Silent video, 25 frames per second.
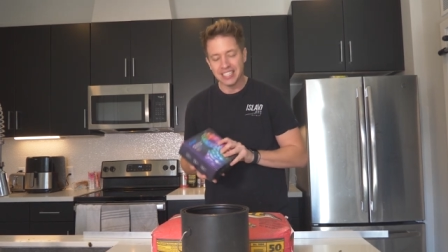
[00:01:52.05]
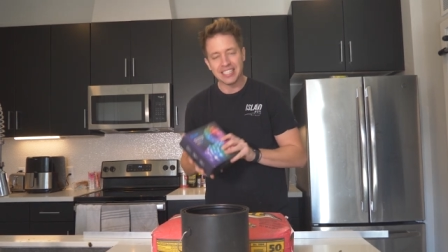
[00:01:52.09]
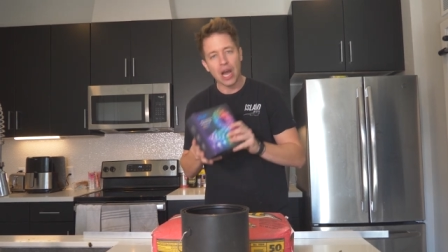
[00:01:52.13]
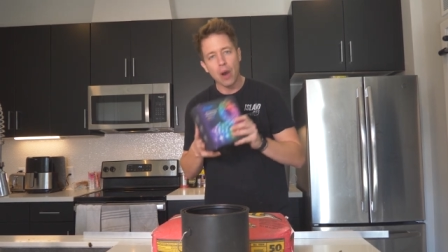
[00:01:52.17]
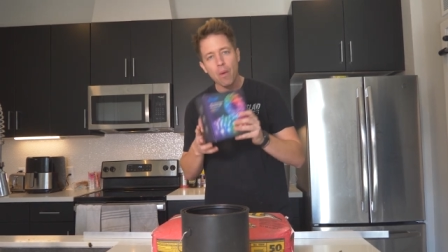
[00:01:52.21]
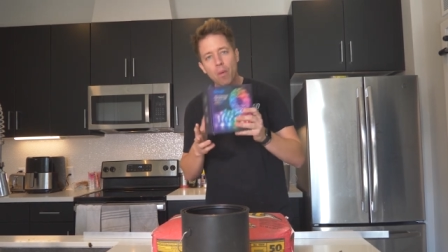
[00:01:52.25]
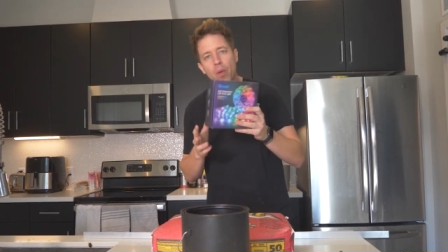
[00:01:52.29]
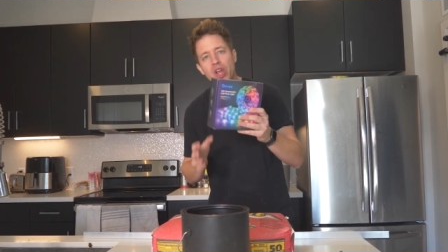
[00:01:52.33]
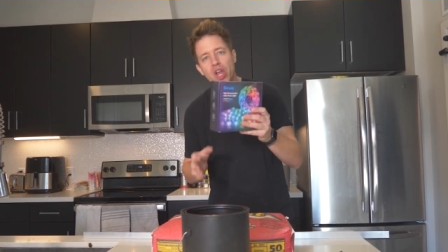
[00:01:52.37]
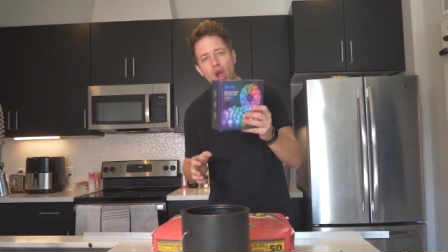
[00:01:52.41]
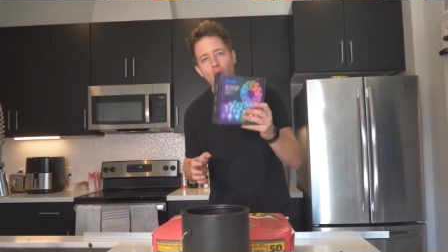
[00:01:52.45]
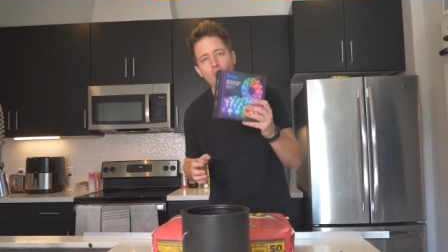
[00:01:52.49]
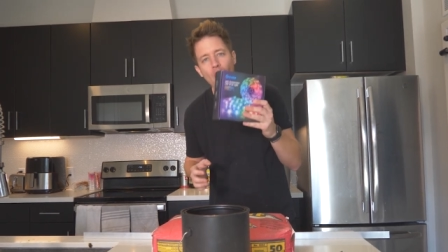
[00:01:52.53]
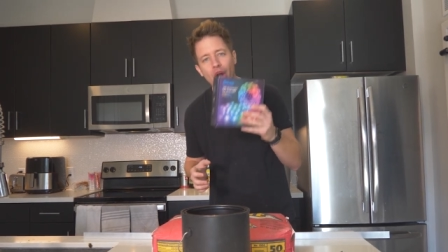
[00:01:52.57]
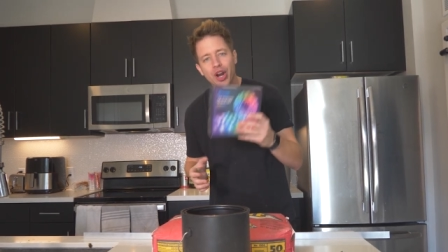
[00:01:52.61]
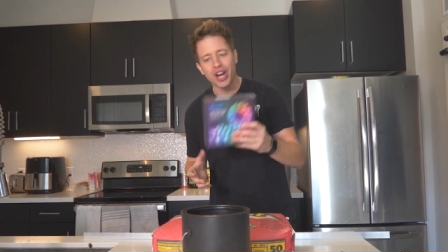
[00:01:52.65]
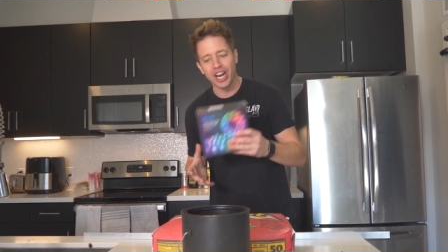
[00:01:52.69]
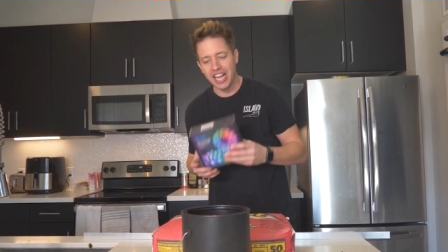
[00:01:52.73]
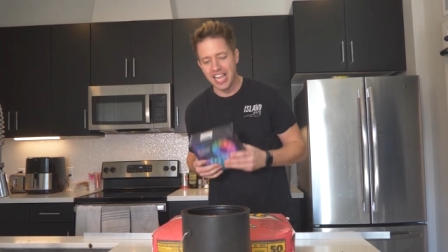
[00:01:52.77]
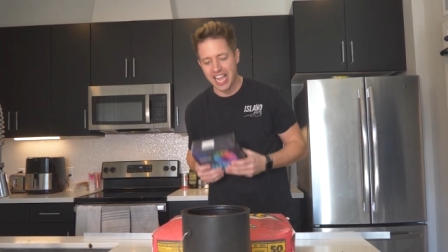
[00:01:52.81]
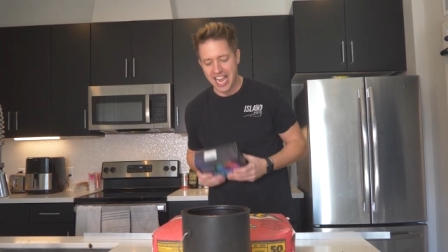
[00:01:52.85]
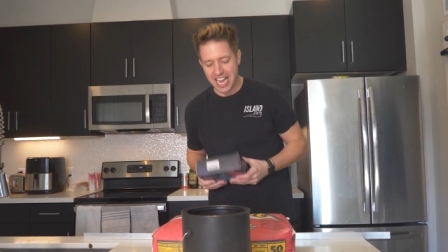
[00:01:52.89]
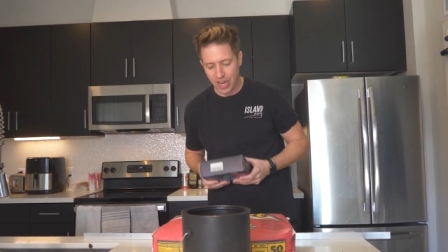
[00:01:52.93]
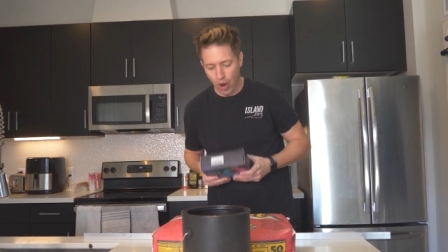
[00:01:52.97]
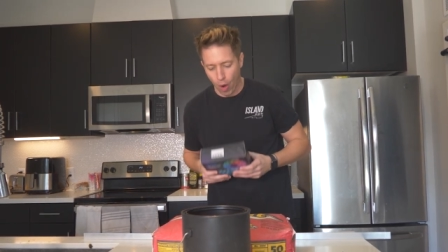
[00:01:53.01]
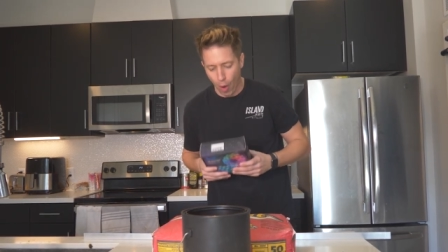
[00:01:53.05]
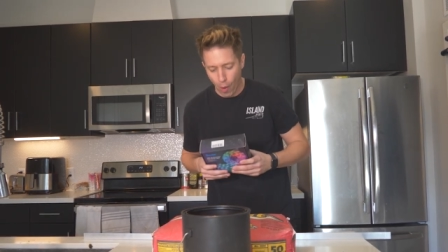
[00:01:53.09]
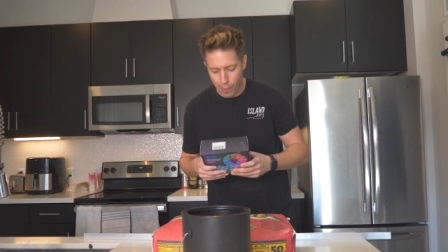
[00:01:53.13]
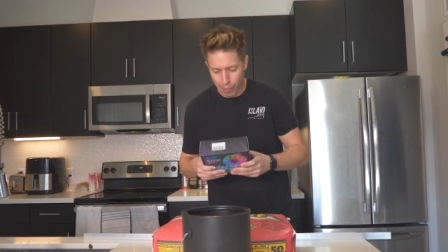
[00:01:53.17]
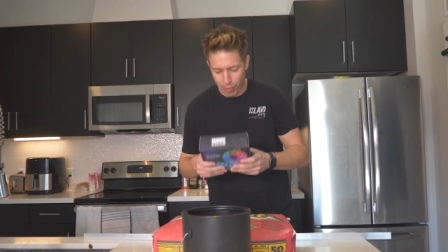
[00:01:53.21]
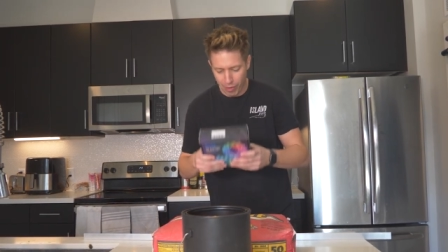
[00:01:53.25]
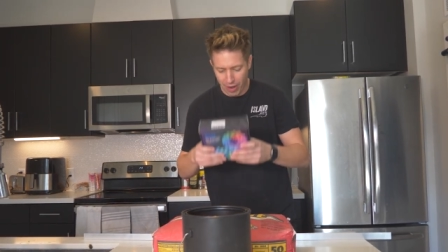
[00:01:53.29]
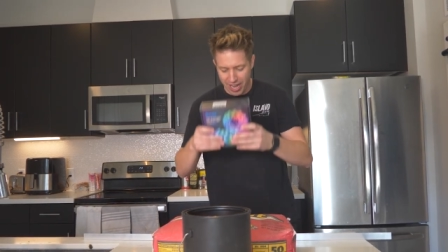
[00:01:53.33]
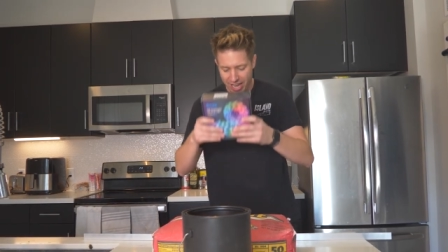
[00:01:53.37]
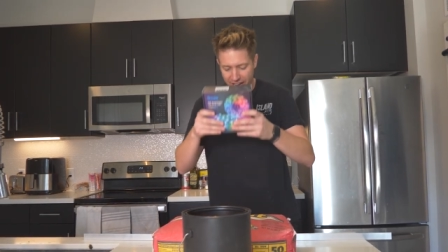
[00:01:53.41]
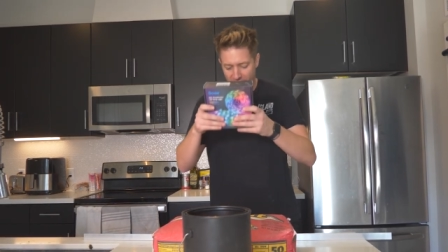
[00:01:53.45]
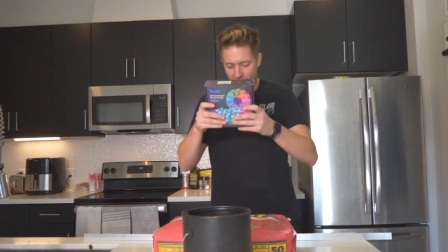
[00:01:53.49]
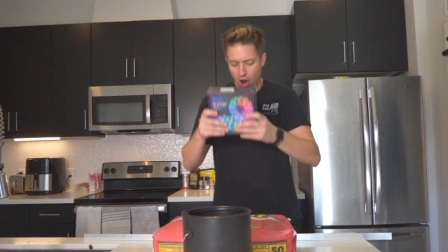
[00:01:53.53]
that we are gonna
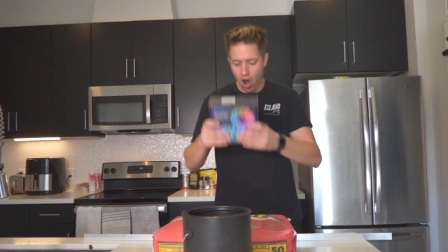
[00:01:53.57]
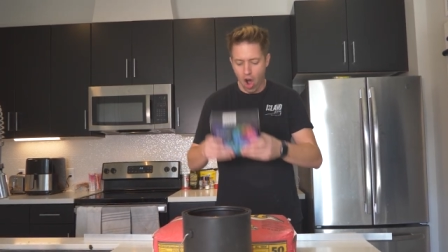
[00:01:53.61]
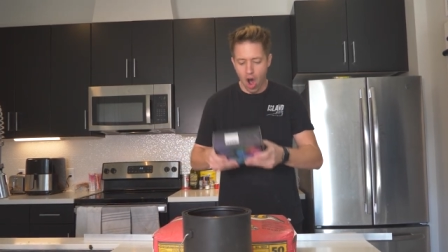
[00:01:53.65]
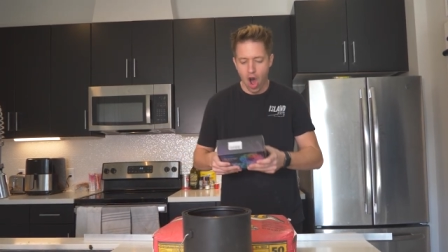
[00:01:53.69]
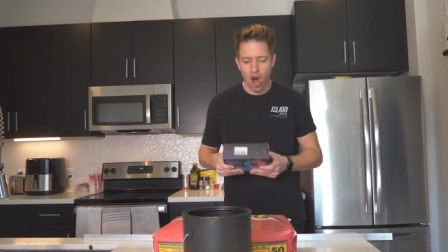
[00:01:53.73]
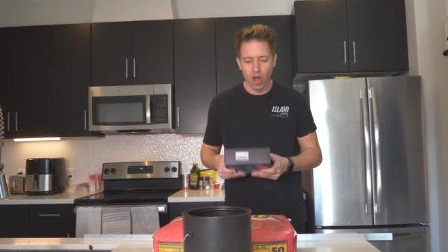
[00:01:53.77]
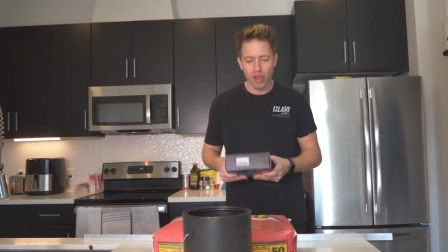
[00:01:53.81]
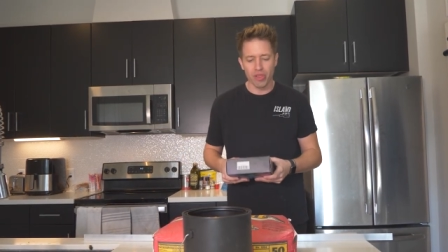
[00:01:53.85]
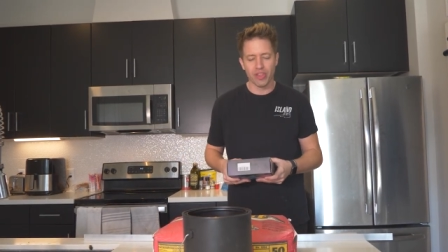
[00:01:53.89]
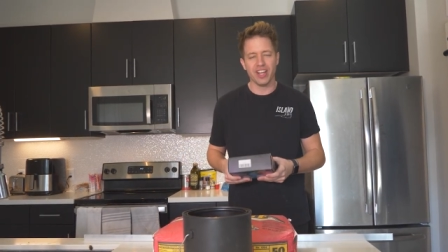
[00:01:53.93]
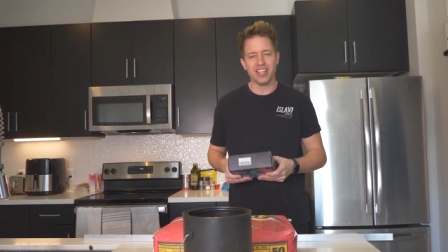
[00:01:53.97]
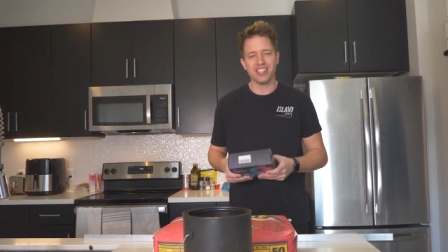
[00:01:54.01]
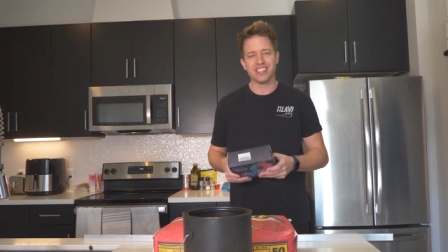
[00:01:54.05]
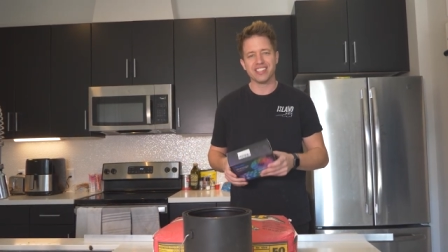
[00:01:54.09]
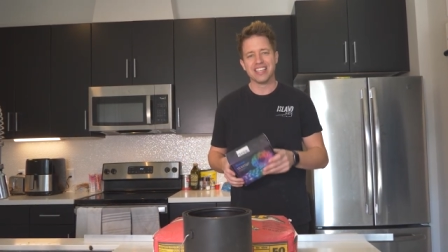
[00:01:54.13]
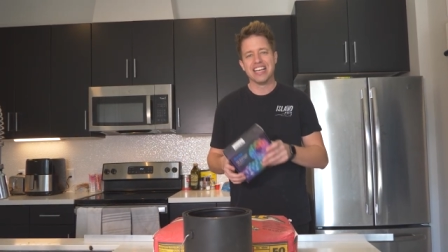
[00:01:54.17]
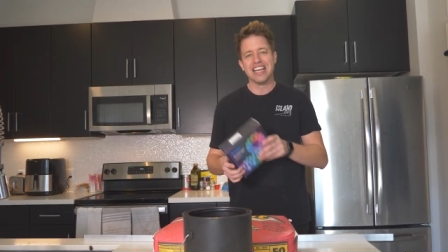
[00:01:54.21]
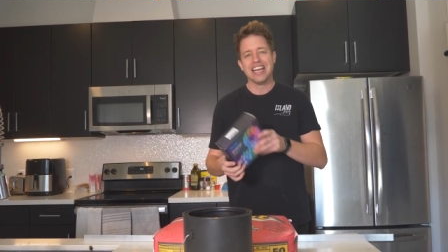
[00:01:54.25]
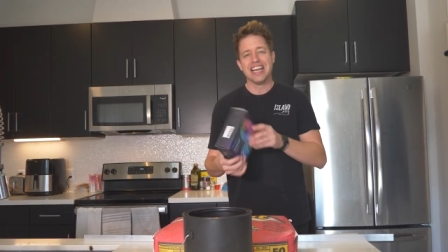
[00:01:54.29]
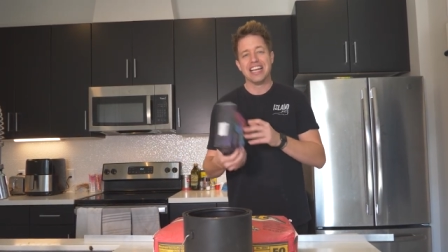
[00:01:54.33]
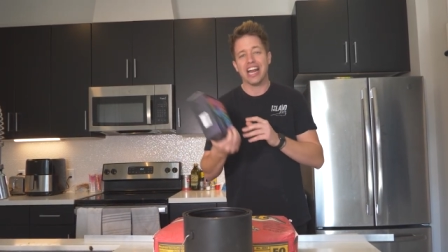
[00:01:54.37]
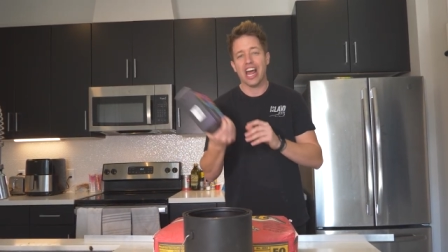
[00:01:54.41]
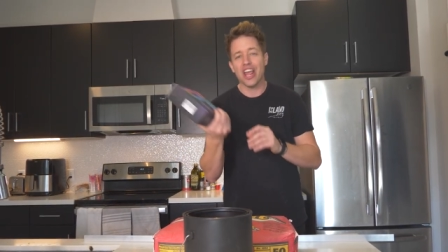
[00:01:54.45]
incorporate in all this.